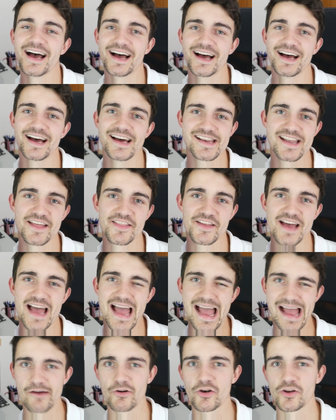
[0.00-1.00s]
Uh, another
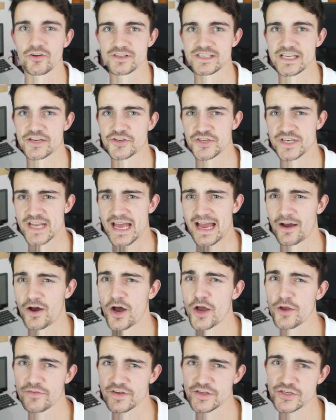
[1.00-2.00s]
hour long session now.
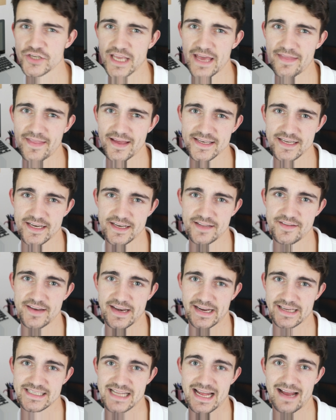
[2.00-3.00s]
Hopefully should get that done in the
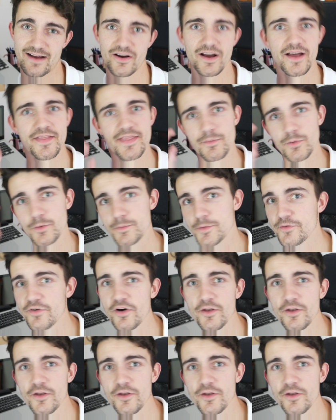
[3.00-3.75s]
next hour and then we'll move